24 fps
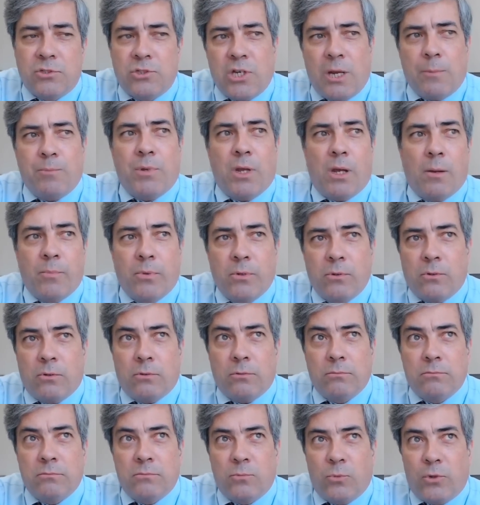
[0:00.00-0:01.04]
shaped up,
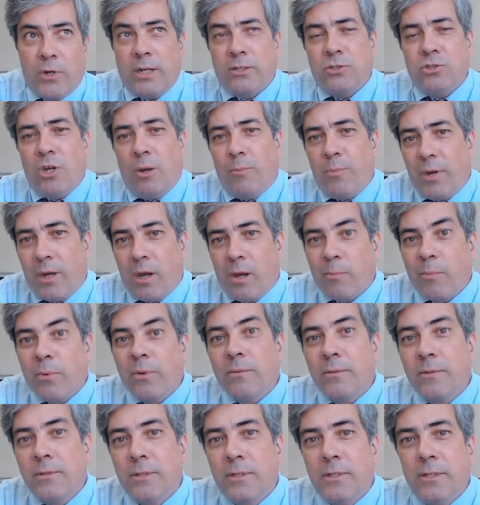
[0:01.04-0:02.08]
or we're not shaping up.